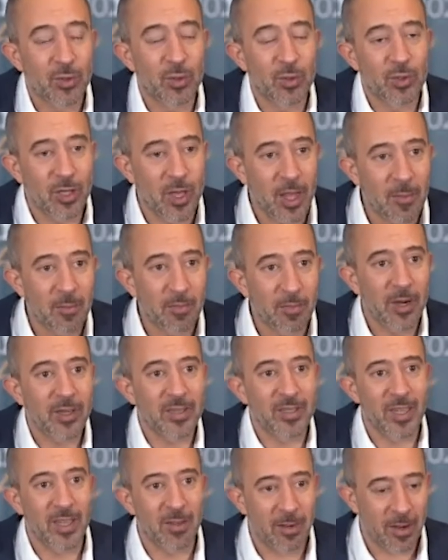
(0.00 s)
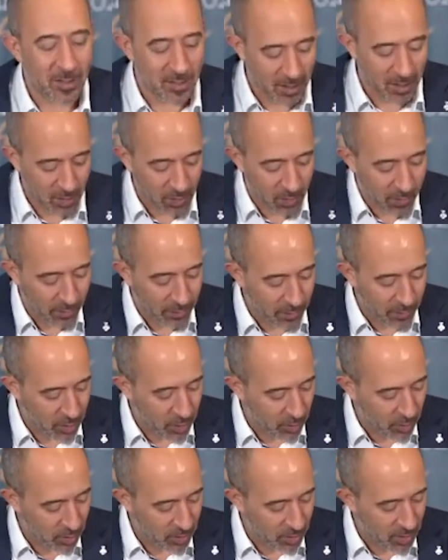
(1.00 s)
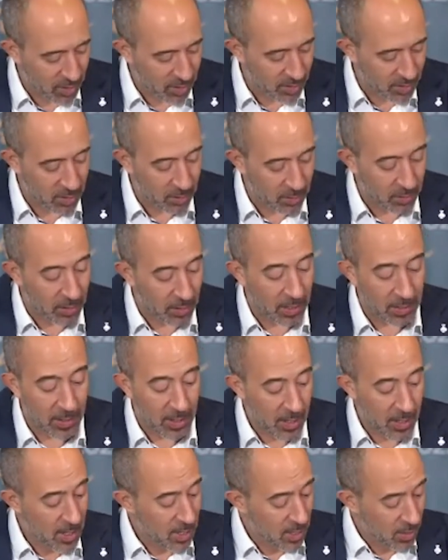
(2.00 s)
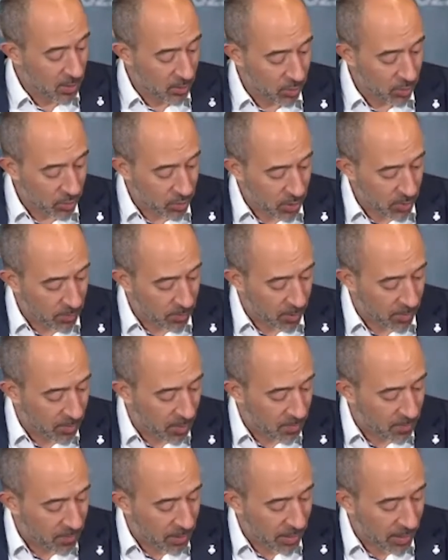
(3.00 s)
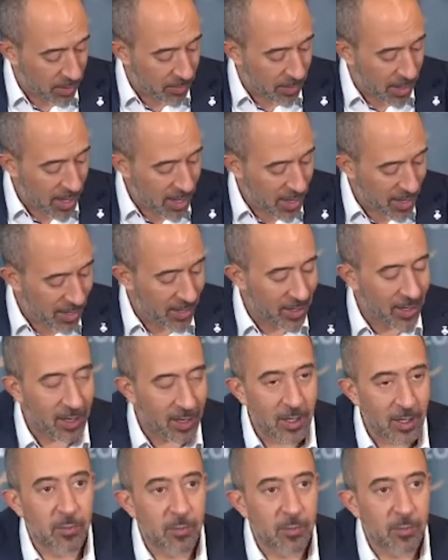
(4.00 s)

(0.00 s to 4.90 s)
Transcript: everyone's doors from different temples in the city of Barcelona.